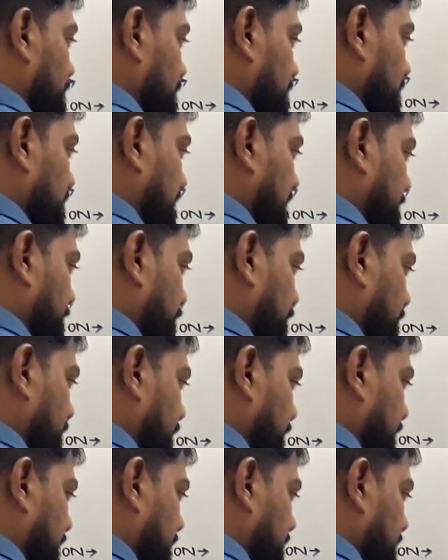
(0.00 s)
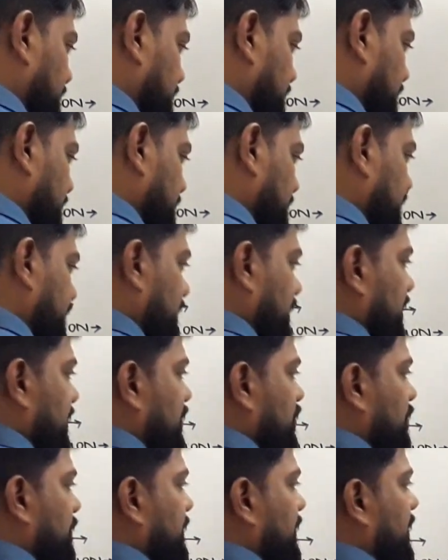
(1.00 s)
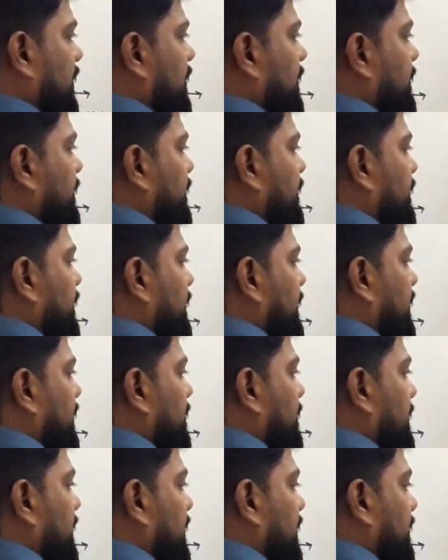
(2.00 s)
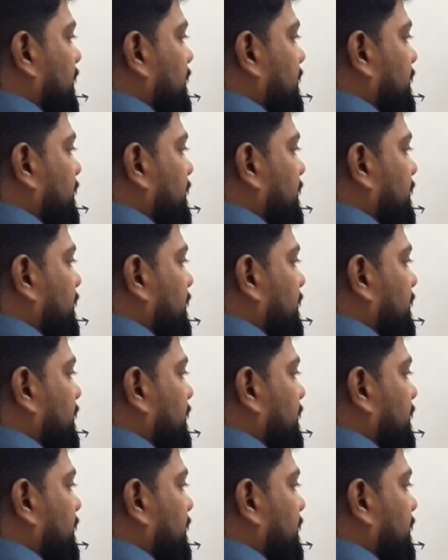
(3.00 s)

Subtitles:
Suppose we are just considering it to be a mirror.